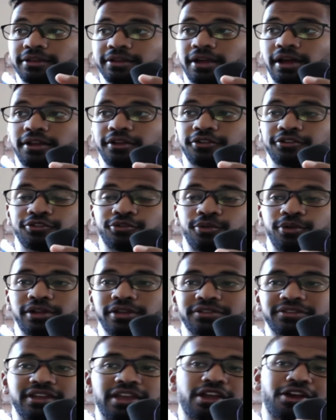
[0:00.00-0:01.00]
you got
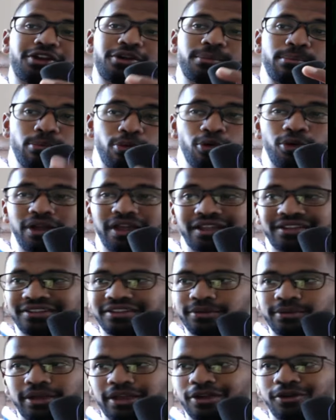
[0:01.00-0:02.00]
Notorious AR, more
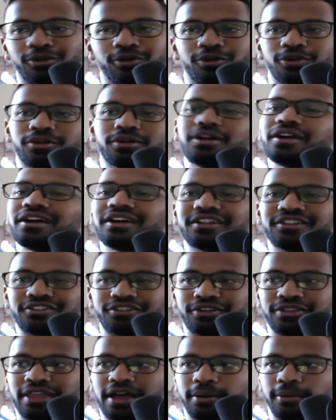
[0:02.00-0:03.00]
anti-recoil.
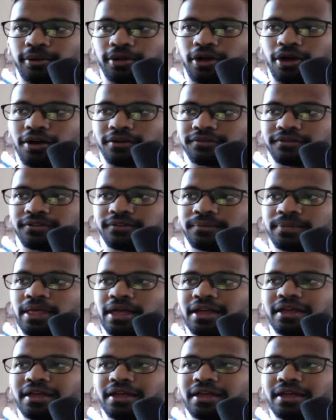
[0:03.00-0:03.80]
Turn that one off.